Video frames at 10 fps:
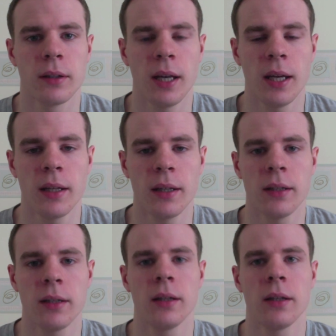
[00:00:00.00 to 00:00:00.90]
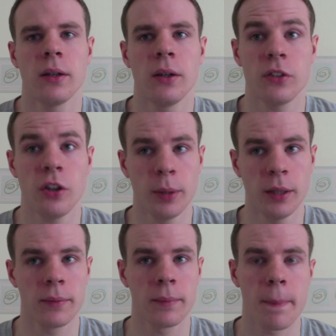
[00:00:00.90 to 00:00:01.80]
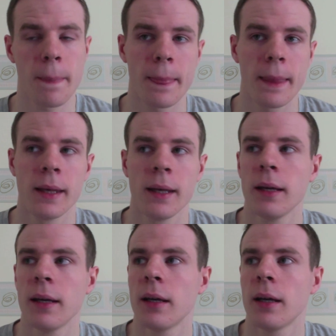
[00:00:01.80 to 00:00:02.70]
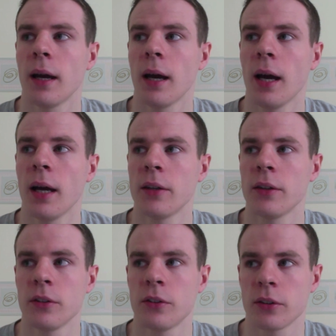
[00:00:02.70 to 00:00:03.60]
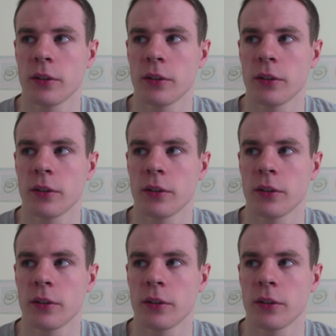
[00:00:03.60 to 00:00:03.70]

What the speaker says: in October. And